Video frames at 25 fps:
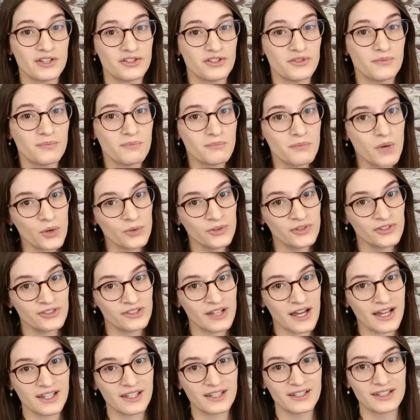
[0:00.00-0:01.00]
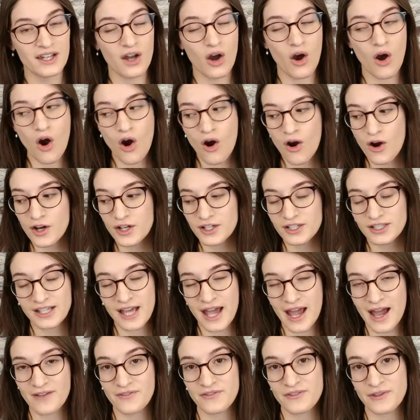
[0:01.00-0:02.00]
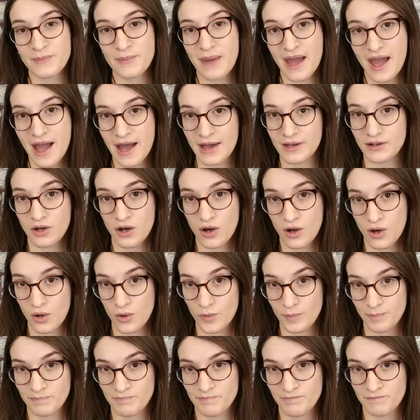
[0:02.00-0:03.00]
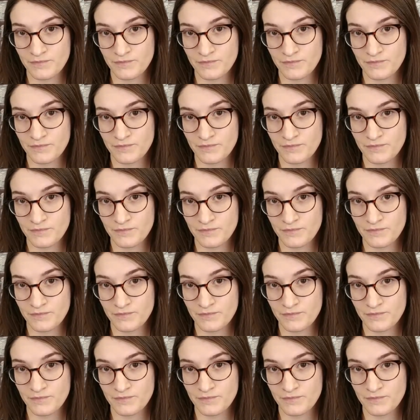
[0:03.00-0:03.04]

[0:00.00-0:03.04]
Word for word: and you most likely already have them at home.